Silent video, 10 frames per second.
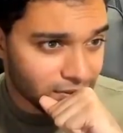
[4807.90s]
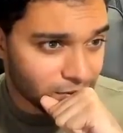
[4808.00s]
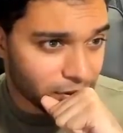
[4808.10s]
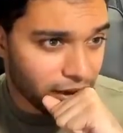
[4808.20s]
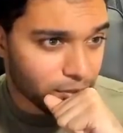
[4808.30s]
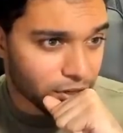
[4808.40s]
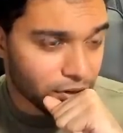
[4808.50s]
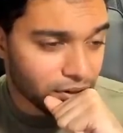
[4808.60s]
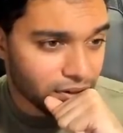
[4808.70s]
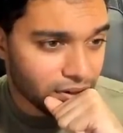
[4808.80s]
What happened here?
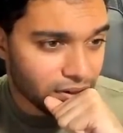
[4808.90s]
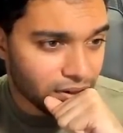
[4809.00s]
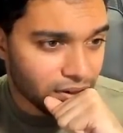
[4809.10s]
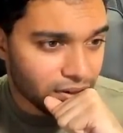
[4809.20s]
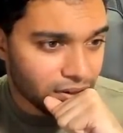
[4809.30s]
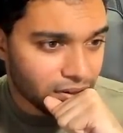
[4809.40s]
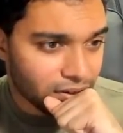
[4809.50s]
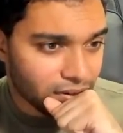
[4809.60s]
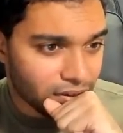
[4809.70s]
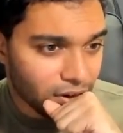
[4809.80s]

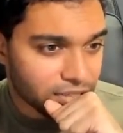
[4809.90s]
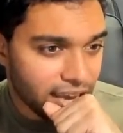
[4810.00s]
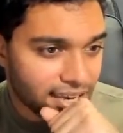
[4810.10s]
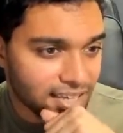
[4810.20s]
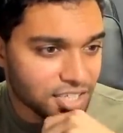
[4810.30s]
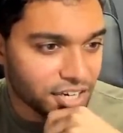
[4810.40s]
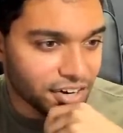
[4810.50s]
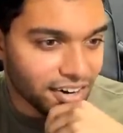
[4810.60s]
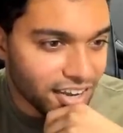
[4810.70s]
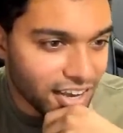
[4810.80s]
Oh, Tekking's here.